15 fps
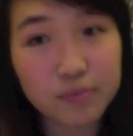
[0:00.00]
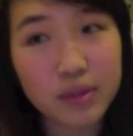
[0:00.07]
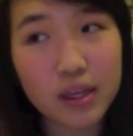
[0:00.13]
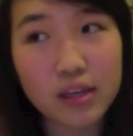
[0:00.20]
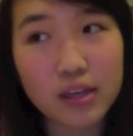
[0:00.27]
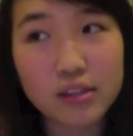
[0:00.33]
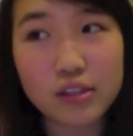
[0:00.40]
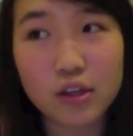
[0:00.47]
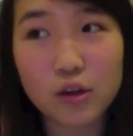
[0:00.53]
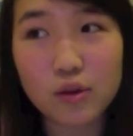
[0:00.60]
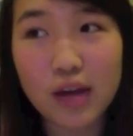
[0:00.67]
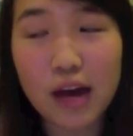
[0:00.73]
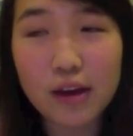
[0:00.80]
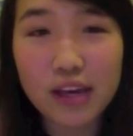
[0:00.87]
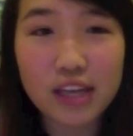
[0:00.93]
So
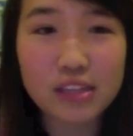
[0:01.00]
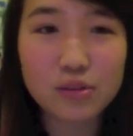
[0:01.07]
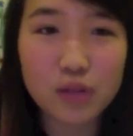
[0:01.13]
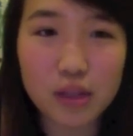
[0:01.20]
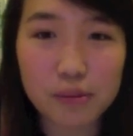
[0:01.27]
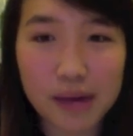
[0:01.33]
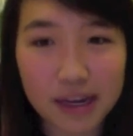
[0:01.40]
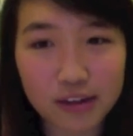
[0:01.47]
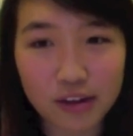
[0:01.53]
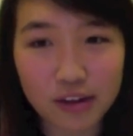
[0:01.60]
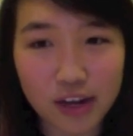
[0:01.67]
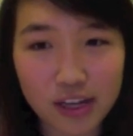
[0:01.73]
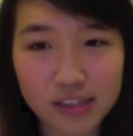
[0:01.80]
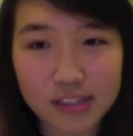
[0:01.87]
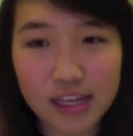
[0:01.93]
now he has really bad
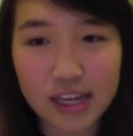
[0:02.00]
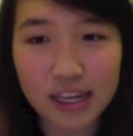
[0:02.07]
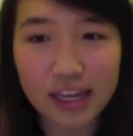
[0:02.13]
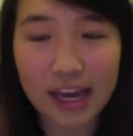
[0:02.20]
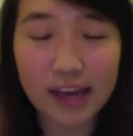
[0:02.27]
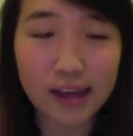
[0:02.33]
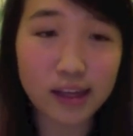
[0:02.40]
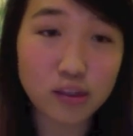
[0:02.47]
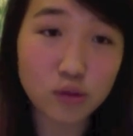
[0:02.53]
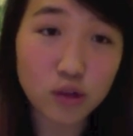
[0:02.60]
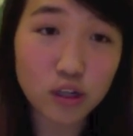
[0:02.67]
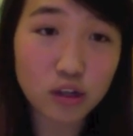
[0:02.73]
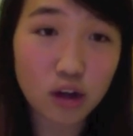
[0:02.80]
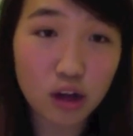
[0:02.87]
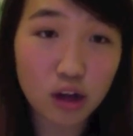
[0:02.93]
grades and he can't get into a
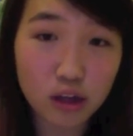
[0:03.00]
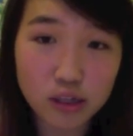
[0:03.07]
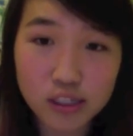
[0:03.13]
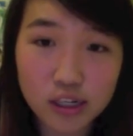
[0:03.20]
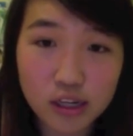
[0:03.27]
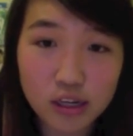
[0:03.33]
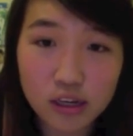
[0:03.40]
good college.